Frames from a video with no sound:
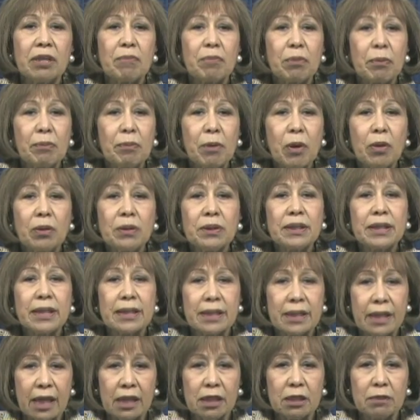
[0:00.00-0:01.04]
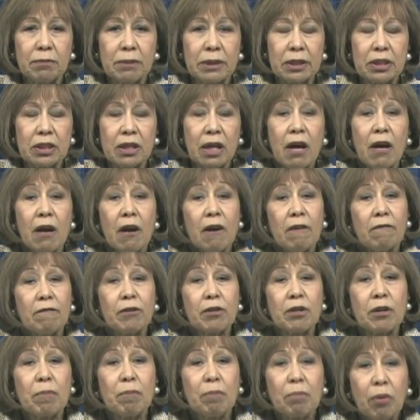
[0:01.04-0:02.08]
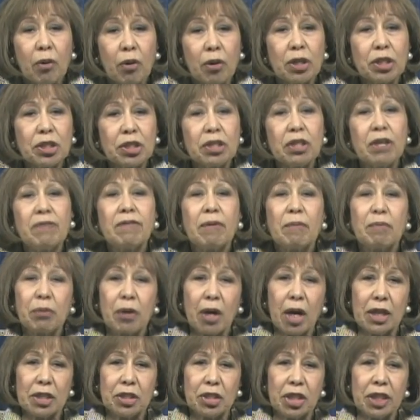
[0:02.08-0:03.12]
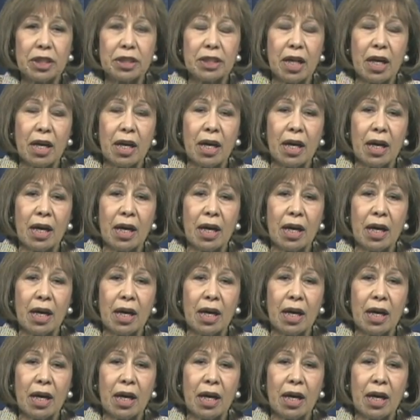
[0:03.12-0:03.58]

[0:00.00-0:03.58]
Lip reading: on the proposed assessments for the portion of a project